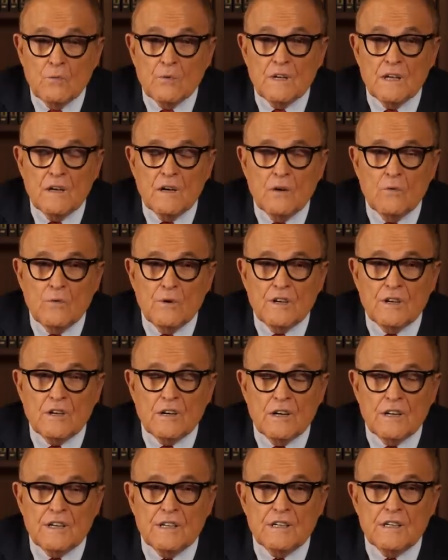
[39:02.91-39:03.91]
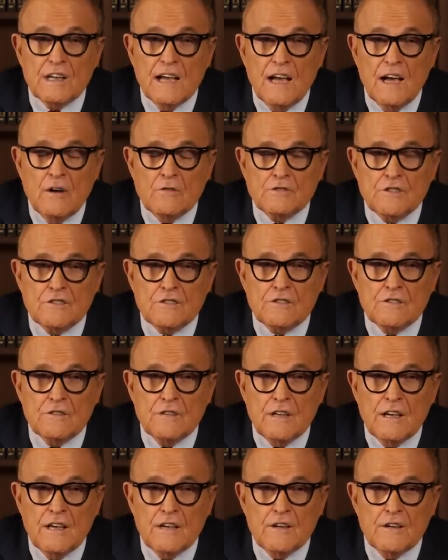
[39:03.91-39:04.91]
We, we cut it down just
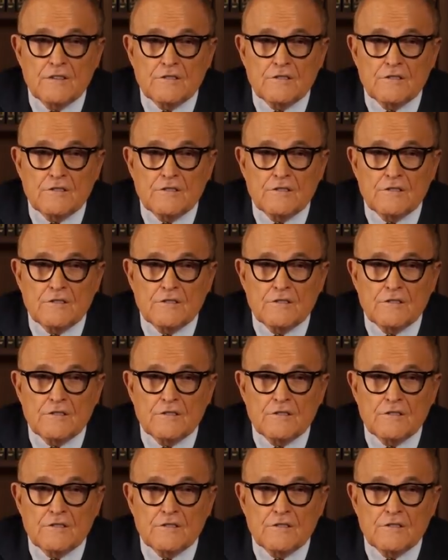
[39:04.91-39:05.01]
in the eight